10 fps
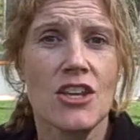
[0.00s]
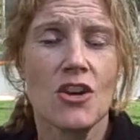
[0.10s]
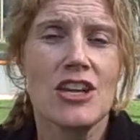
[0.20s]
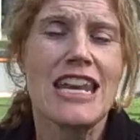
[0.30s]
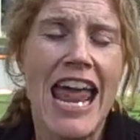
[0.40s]

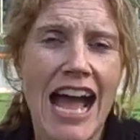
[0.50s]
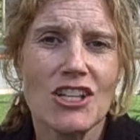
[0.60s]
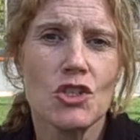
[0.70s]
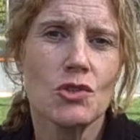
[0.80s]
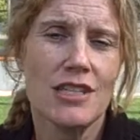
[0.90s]
your
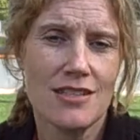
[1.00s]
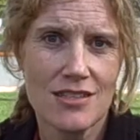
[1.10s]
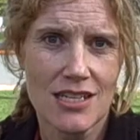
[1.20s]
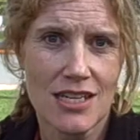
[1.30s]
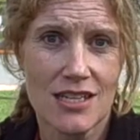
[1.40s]
natural
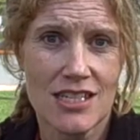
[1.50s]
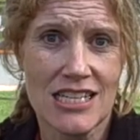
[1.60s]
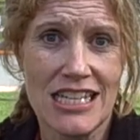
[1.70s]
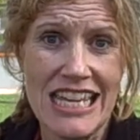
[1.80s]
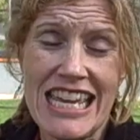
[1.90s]
instinct
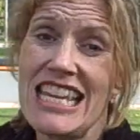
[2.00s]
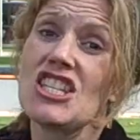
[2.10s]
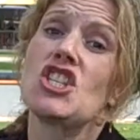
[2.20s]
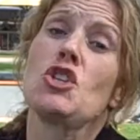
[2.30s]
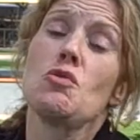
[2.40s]

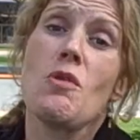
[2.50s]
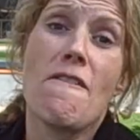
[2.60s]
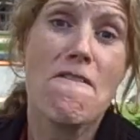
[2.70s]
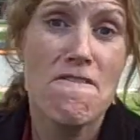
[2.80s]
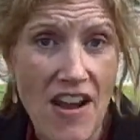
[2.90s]
is to
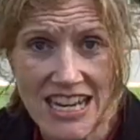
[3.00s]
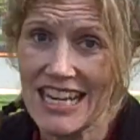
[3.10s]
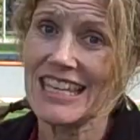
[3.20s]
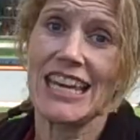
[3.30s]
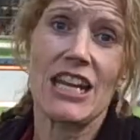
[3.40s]
fight
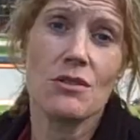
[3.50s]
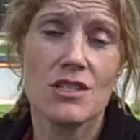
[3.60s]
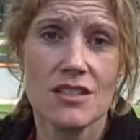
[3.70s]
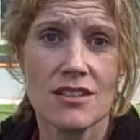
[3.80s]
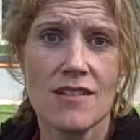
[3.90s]
and get
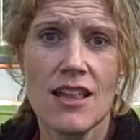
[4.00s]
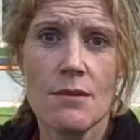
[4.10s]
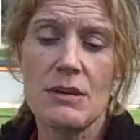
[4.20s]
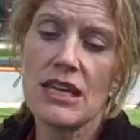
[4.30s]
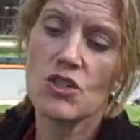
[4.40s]
out
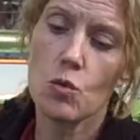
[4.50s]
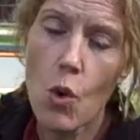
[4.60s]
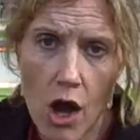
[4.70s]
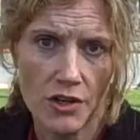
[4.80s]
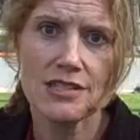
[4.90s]
because the
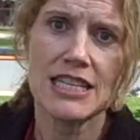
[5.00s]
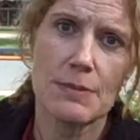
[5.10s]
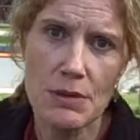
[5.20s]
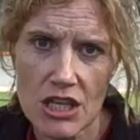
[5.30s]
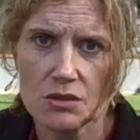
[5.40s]
water is
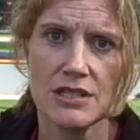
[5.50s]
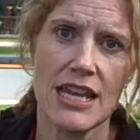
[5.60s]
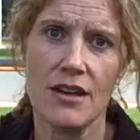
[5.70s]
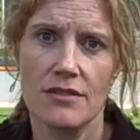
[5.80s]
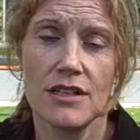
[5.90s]
keeping you
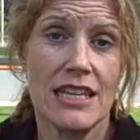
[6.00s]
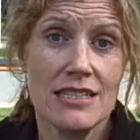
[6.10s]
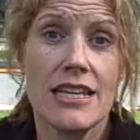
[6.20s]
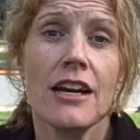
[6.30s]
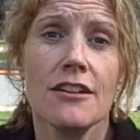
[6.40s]
down.
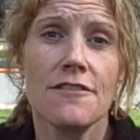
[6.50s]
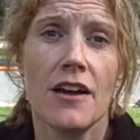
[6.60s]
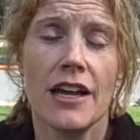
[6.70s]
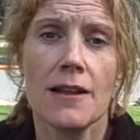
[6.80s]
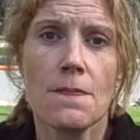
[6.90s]
It's
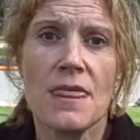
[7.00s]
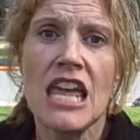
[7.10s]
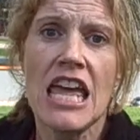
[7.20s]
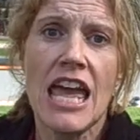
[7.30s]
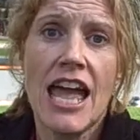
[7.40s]
terrifying.
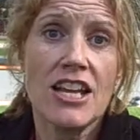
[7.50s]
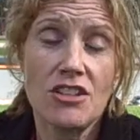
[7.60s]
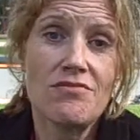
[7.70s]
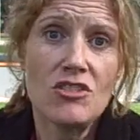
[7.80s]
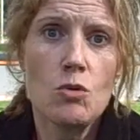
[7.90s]
And
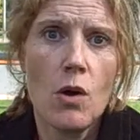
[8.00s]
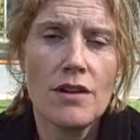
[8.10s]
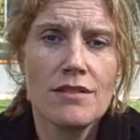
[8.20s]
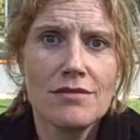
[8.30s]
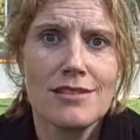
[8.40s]
you
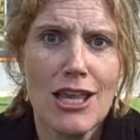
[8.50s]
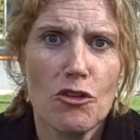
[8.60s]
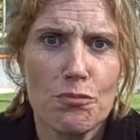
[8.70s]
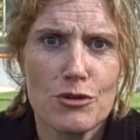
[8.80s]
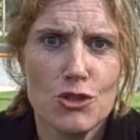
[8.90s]
want to
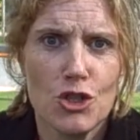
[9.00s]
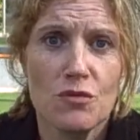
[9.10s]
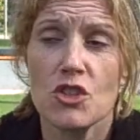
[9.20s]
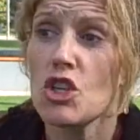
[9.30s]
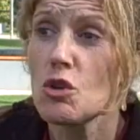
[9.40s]

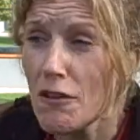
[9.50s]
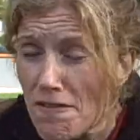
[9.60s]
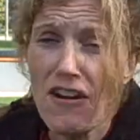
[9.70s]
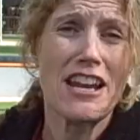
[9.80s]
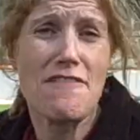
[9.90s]
self-preserve, so you are
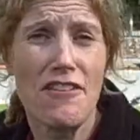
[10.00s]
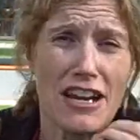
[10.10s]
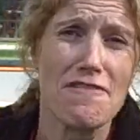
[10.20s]
fighting.